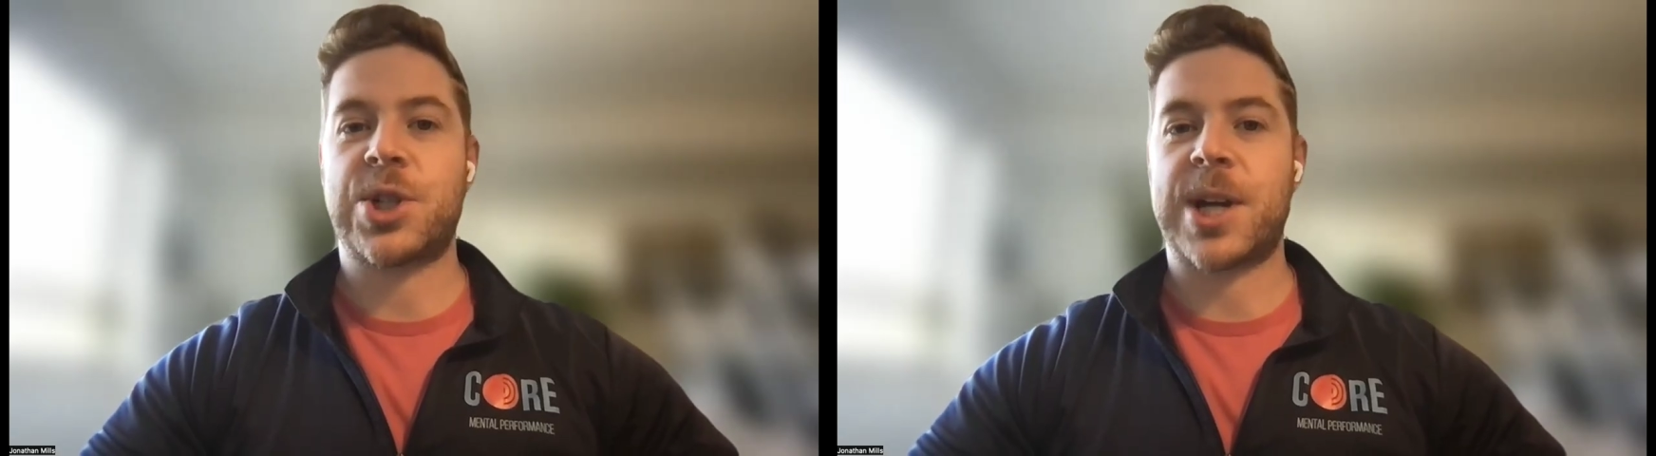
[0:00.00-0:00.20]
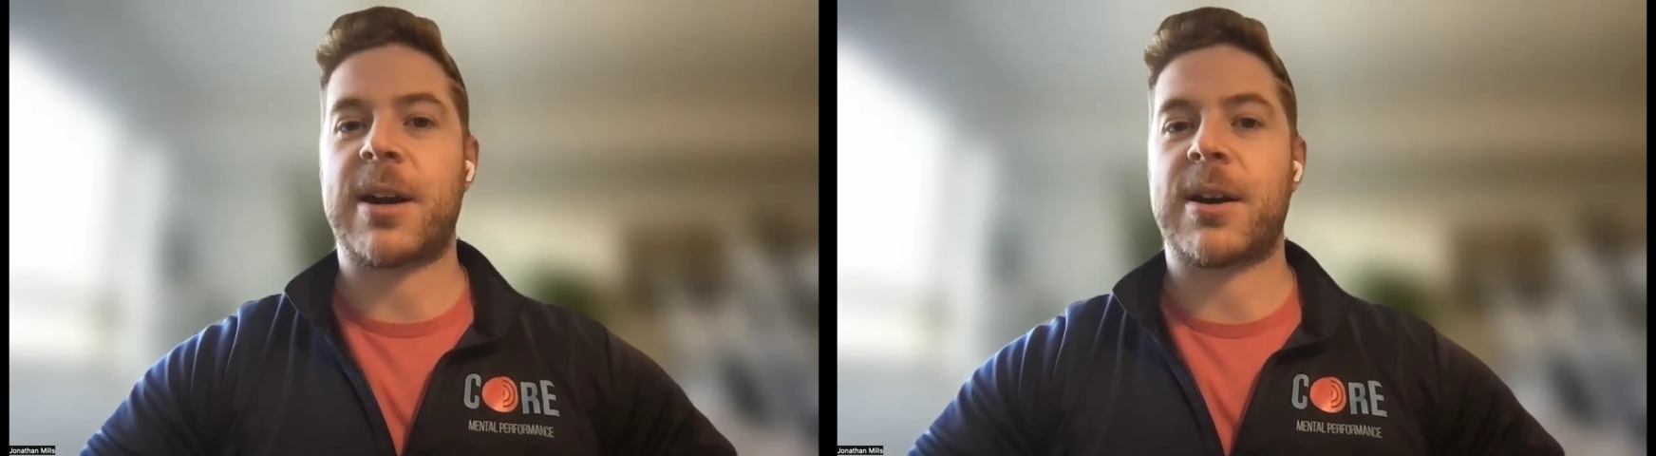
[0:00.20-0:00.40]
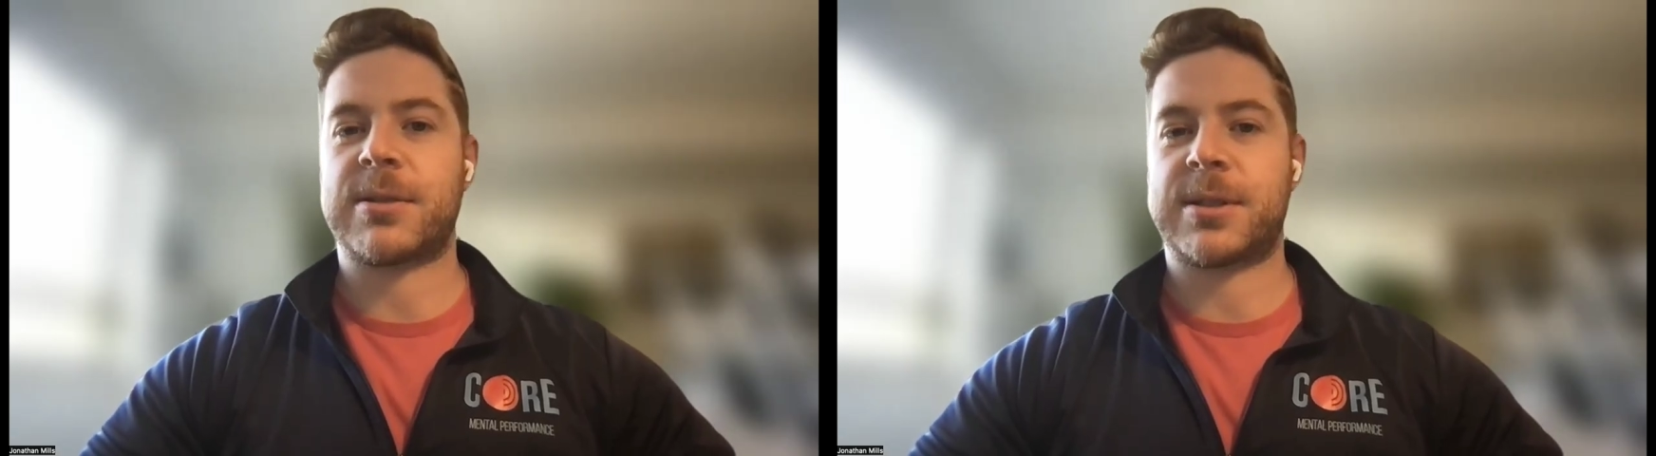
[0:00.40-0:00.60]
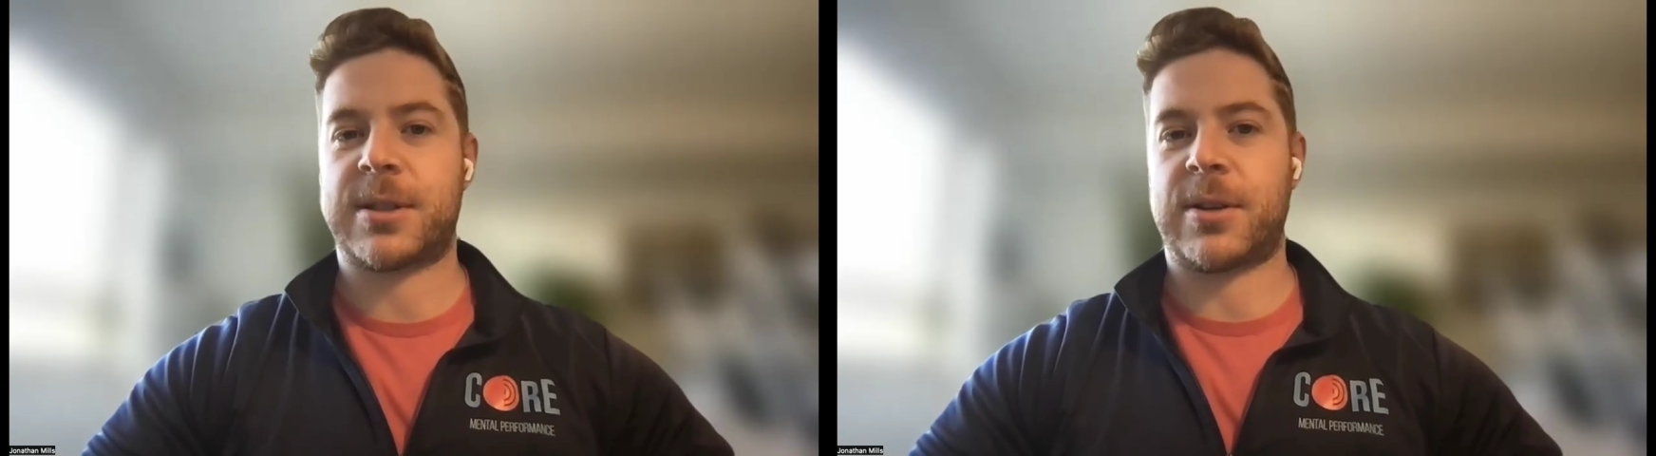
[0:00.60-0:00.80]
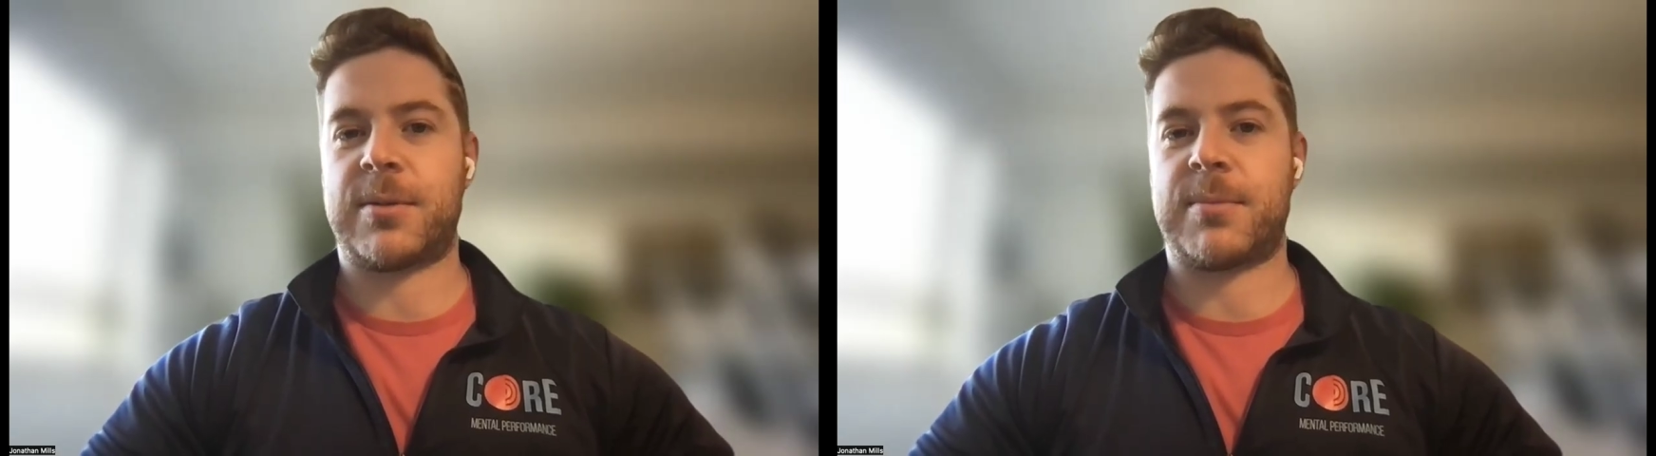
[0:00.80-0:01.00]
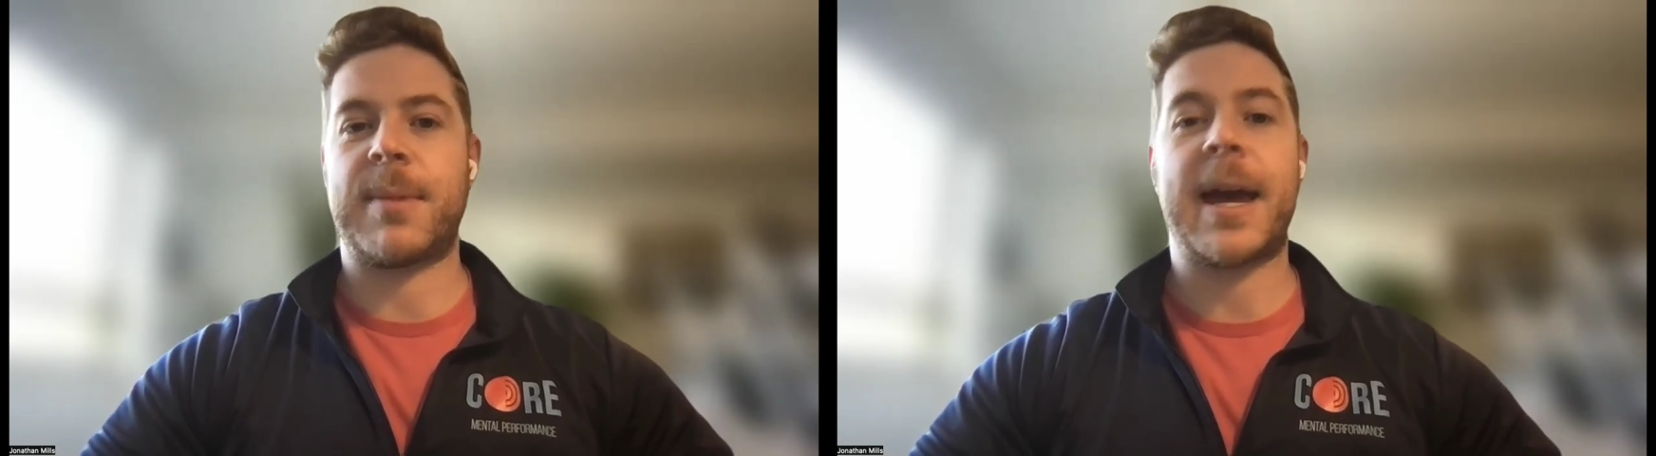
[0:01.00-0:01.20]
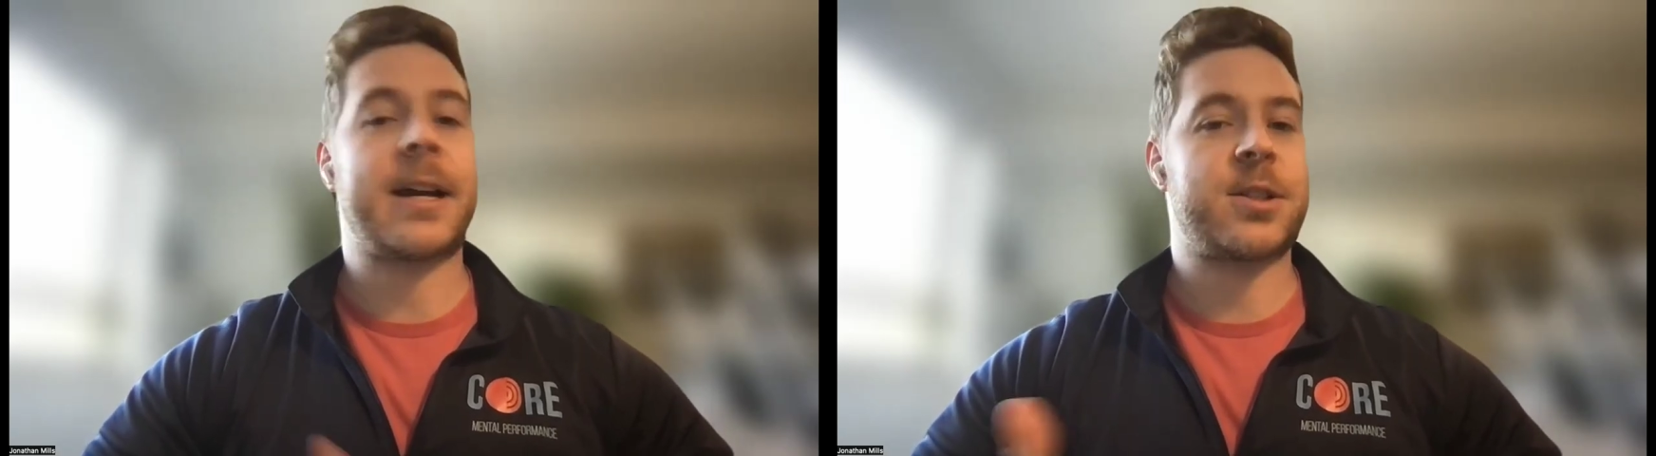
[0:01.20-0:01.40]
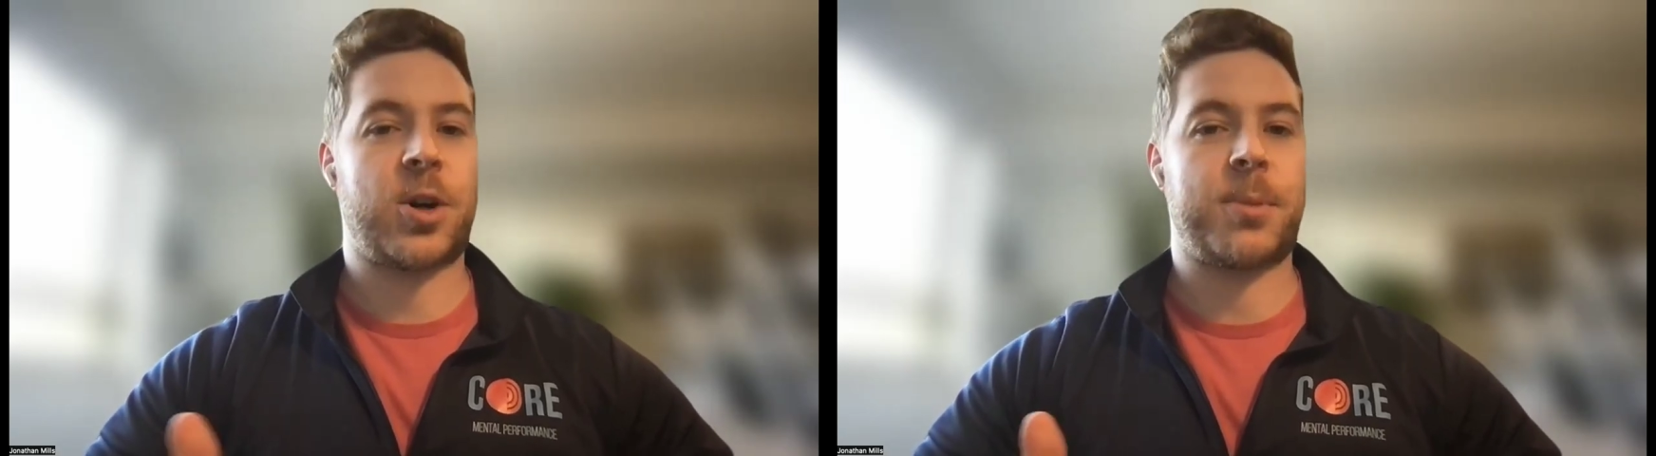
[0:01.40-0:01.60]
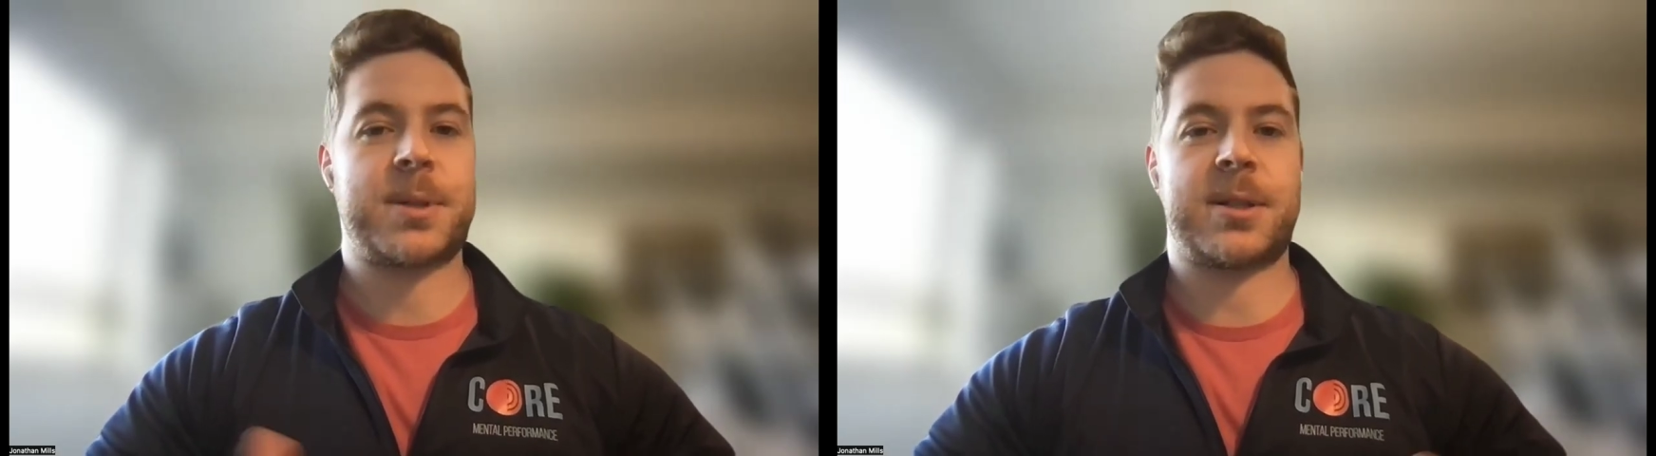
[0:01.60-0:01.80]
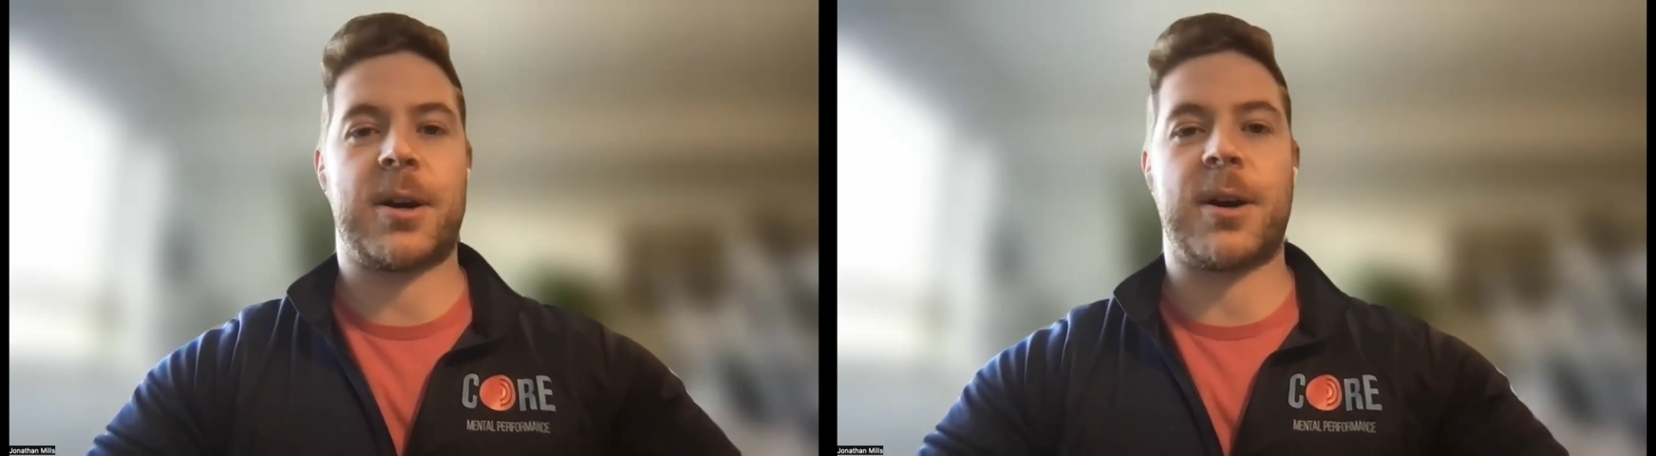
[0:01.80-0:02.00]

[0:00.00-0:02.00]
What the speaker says: share some excerpts